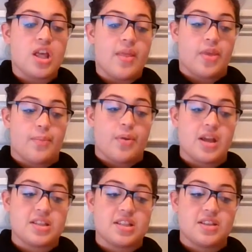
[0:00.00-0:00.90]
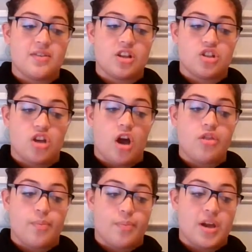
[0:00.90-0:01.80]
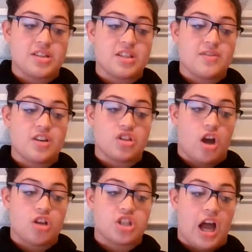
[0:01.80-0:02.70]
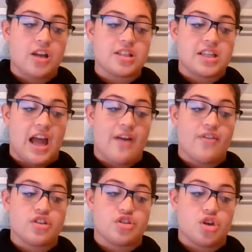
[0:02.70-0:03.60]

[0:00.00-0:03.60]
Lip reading: that the presence of an adult child can have a